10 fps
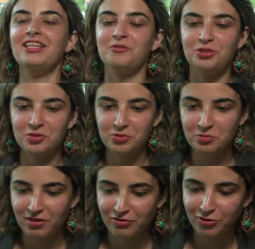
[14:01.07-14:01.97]
me just put
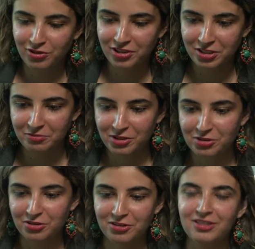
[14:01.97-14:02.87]
my foot here and make
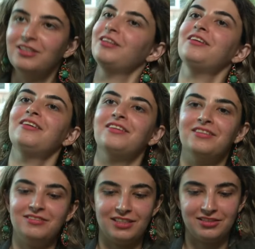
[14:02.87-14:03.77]
sure
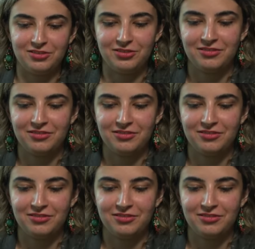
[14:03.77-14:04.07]
that's good.